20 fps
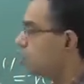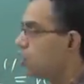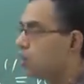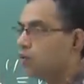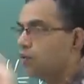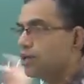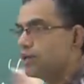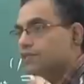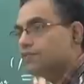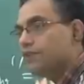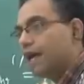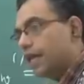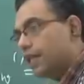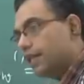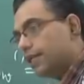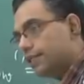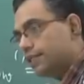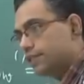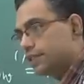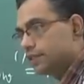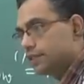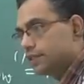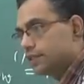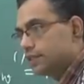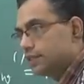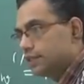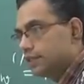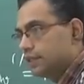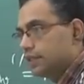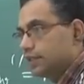always valid
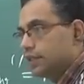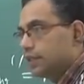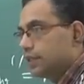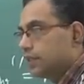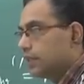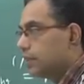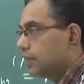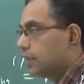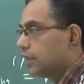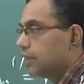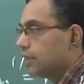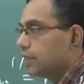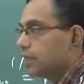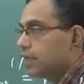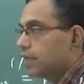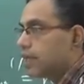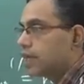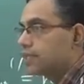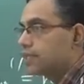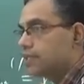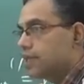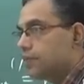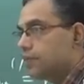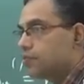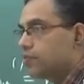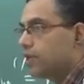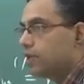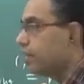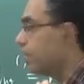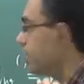except when